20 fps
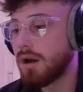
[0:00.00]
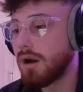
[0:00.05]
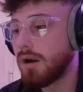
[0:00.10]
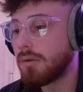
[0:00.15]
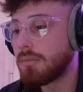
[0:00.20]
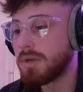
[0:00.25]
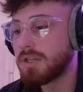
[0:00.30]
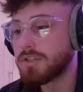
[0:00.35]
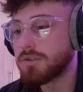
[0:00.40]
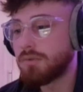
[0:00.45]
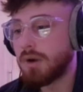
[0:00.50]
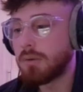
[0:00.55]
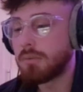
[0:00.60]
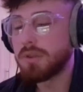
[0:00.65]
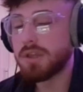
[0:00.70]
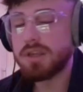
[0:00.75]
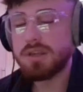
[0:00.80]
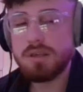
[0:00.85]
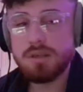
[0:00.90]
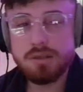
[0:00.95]
I messed around
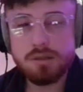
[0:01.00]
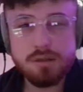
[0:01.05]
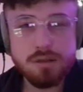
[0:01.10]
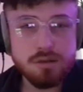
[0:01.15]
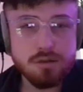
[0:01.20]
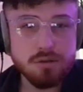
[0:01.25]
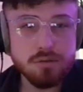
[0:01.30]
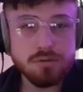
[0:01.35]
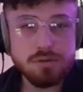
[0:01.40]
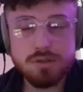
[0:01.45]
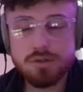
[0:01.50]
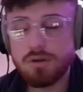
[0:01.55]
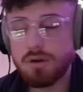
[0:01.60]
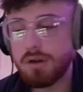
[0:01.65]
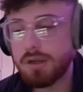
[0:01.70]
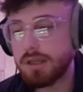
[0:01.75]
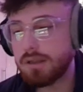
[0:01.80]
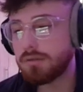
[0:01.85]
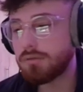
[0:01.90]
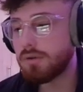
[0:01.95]
with the EQ to try
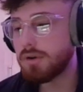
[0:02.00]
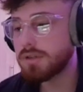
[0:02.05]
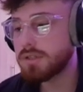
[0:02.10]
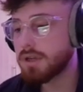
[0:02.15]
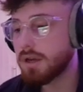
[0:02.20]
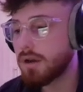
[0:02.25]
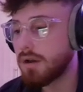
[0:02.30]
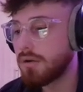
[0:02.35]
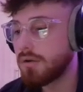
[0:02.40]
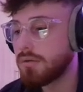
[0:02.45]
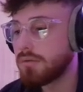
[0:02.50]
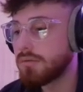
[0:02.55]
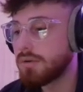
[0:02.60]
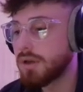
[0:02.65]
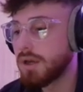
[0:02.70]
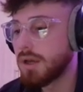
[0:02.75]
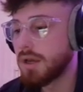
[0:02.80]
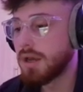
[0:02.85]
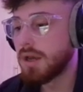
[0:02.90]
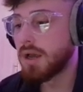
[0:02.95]
and get the right
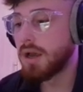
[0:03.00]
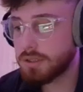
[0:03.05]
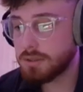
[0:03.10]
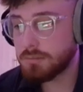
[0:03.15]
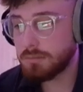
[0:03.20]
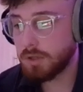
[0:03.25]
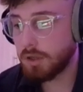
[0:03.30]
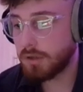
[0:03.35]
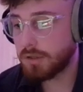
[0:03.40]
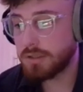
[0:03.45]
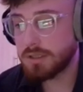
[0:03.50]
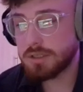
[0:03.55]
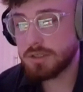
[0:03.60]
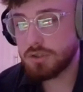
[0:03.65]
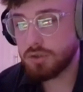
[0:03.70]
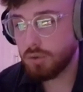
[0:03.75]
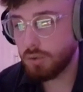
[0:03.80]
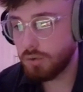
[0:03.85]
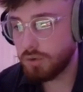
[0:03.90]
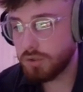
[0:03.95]
tone, some like
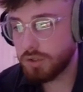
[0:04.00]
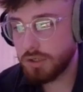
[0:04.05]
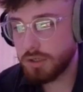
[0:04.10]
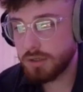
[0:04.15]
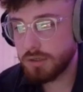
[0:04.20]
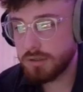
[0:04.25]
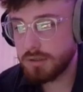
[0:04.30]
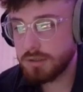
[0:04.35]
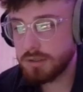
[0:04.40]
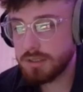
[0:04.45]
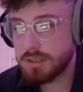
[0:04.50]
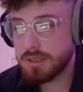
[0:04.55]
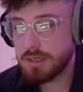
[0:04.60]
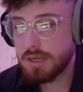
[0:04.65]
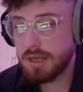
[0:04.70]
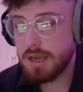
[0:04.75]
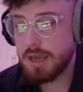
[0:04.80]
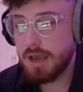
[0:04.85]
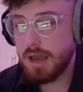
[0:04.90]
distortions,